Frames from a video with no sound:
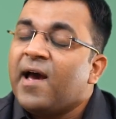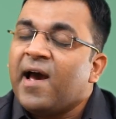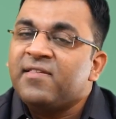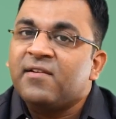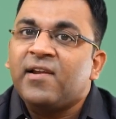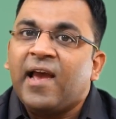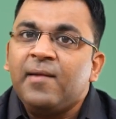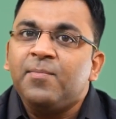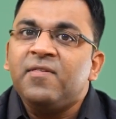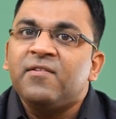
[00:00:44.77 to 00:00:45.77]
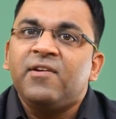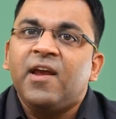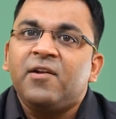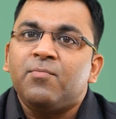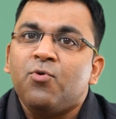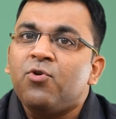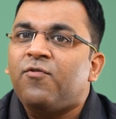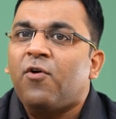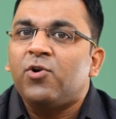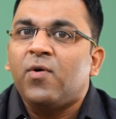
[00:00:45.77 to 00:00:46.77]
as it will help us create more
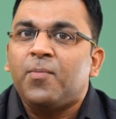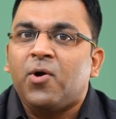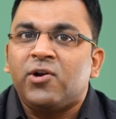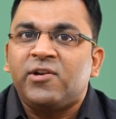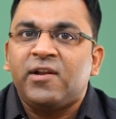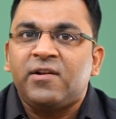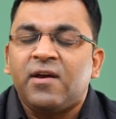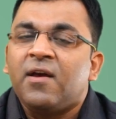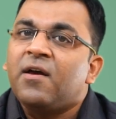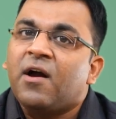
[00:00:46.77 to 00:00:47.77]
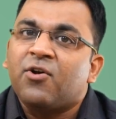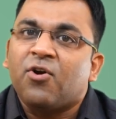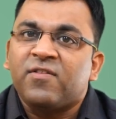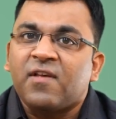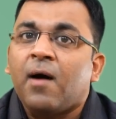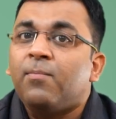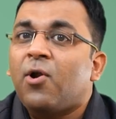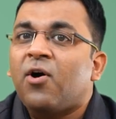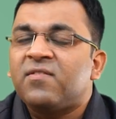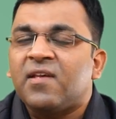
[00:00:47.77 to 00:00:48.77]
follow-up content across our
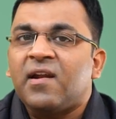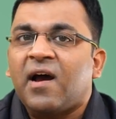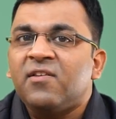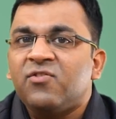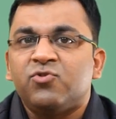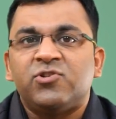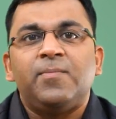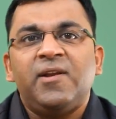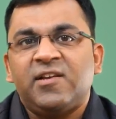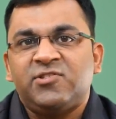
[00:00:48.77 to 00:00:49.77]
blogs and other social media